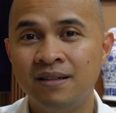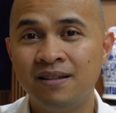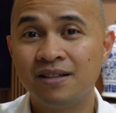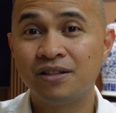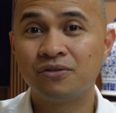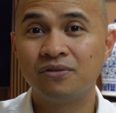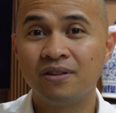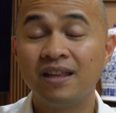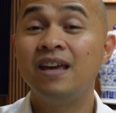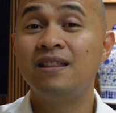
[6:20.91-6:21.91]
That's the truth.
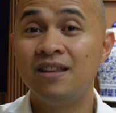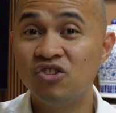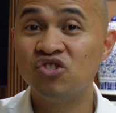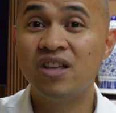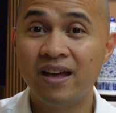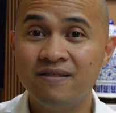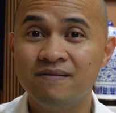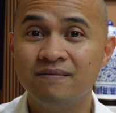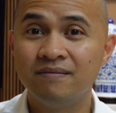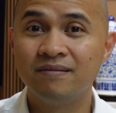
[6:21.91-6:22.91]
It is dead.
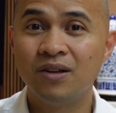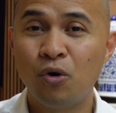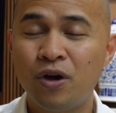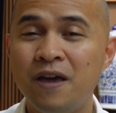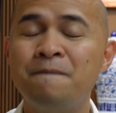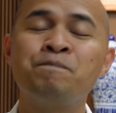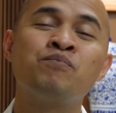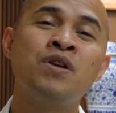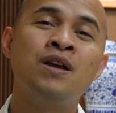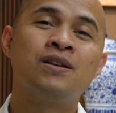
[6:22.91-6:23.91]
Okay?
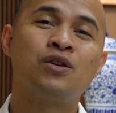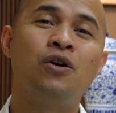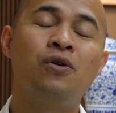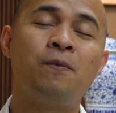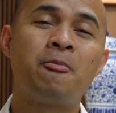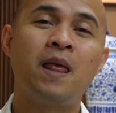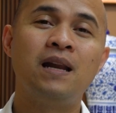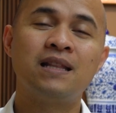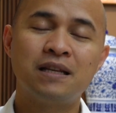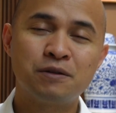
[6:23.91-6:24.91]
So
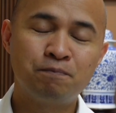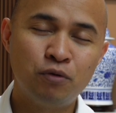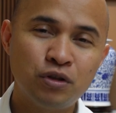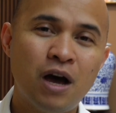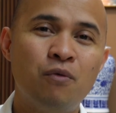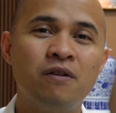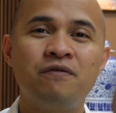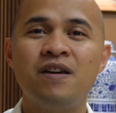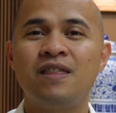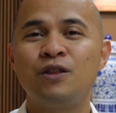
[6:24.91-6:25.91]
let us put our
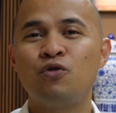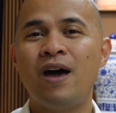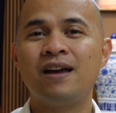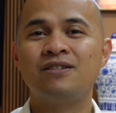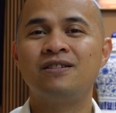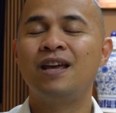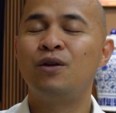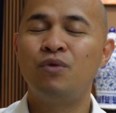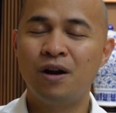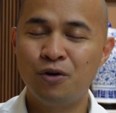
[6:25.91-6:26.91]
faith into action,
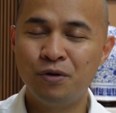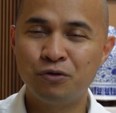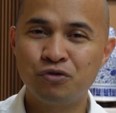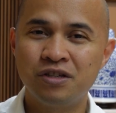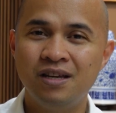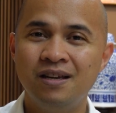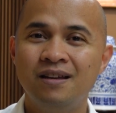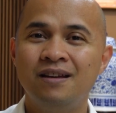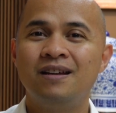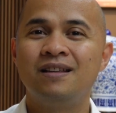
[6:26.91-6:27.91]
and we are going to see
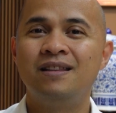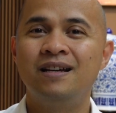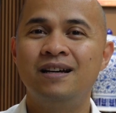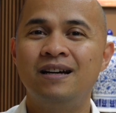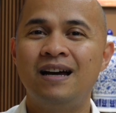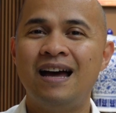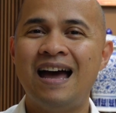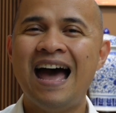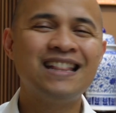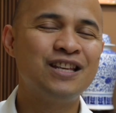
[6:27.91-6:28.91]
the
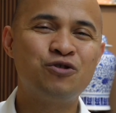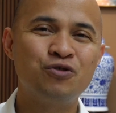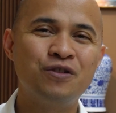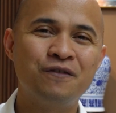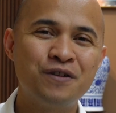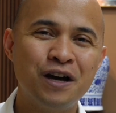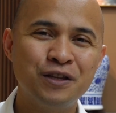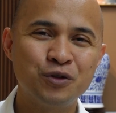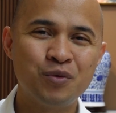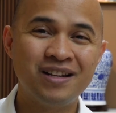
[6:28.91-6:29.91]
attitude of God
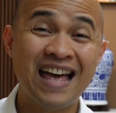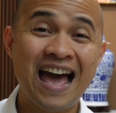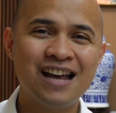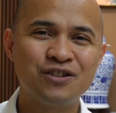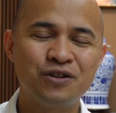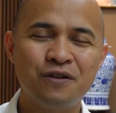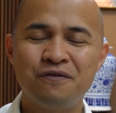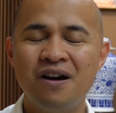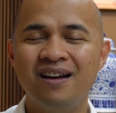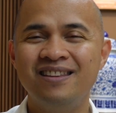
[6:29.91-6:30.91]
as well, the action of
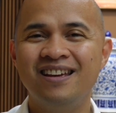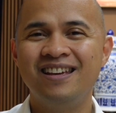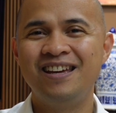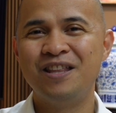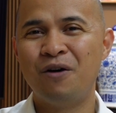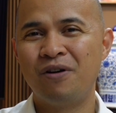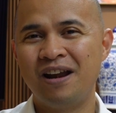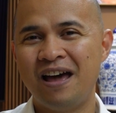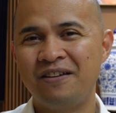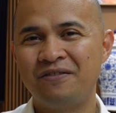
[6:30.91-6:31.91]
God in our
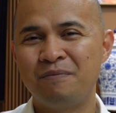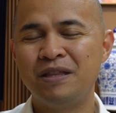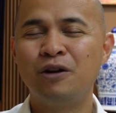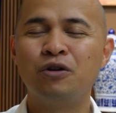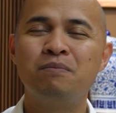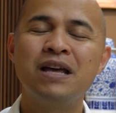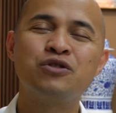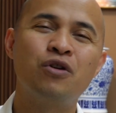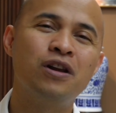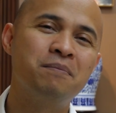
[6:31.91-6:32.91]
life. May the Lord bless
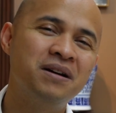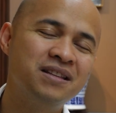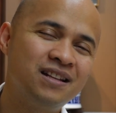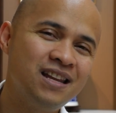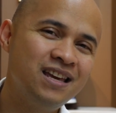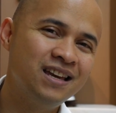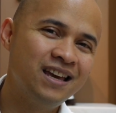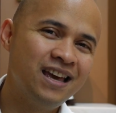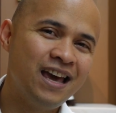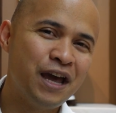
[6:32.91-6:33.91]
you all abundantly,
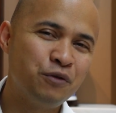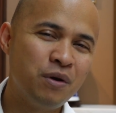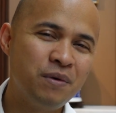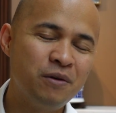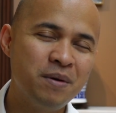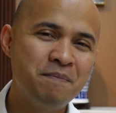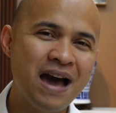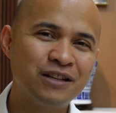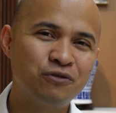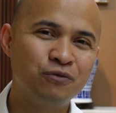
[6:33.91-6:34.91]
and we will be
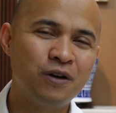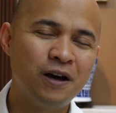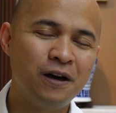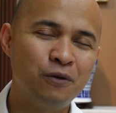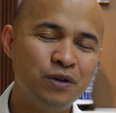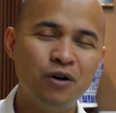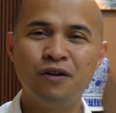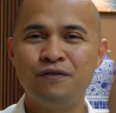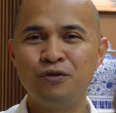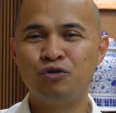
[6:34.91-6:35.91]
back with all
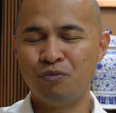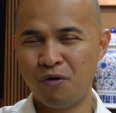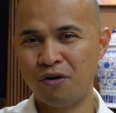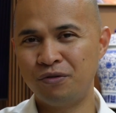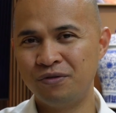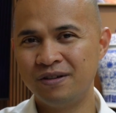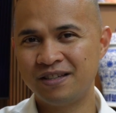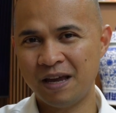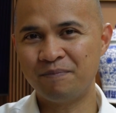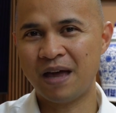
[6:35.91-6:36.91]
of you tomorrow,
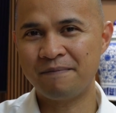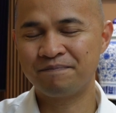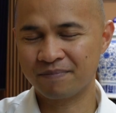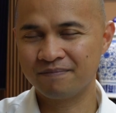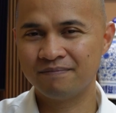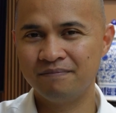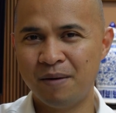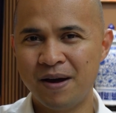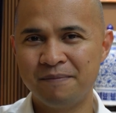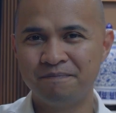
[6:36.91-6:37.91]
same time.
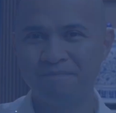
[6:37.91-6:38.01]
Bye-bye.